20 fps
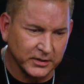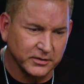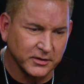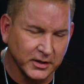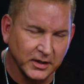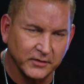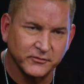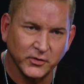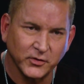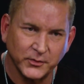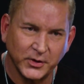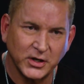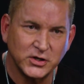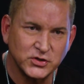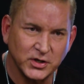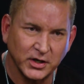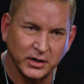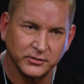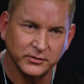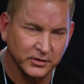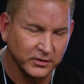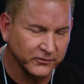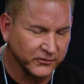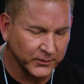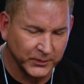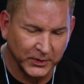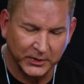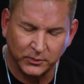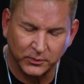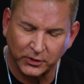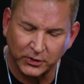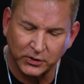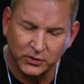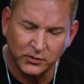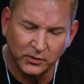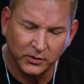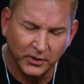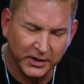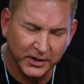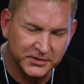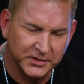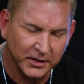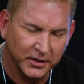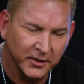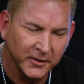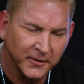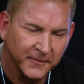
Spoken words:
the information out there for people to utilize it.